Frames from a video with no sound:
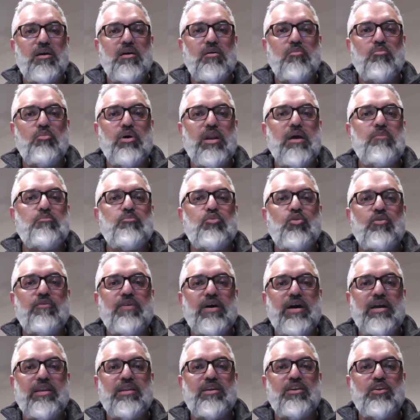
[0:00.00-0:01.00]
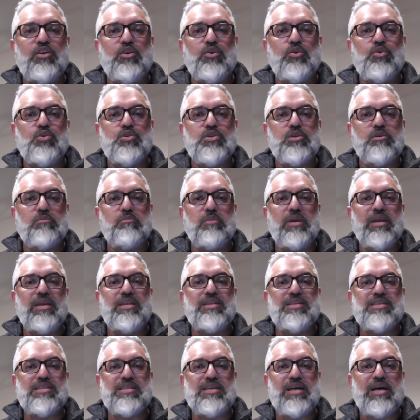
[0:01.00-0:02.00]
but I'm providing you some
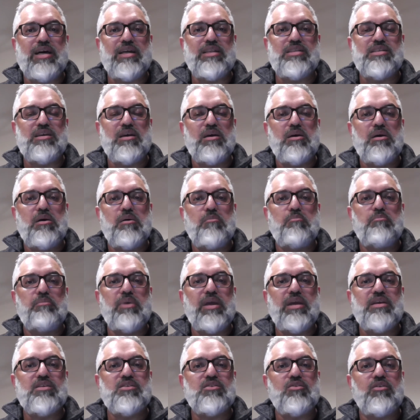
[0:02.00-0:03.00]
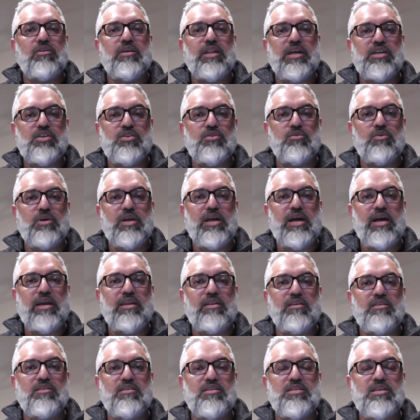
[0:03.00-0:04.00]
insight based on national
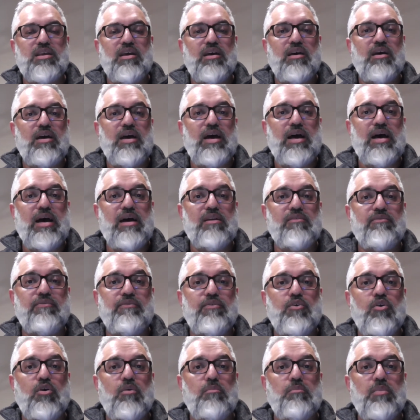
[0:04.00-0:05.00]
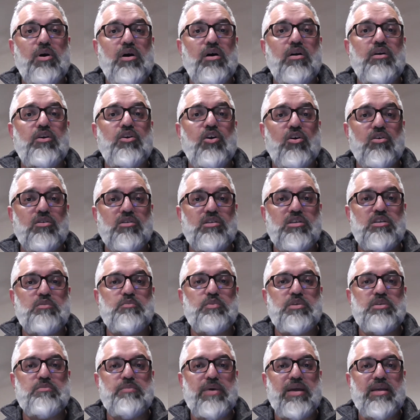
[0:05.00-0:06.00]
guidance and from a doctor's
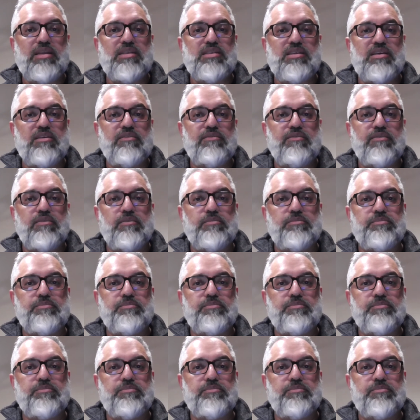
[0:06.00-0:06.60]
perspective.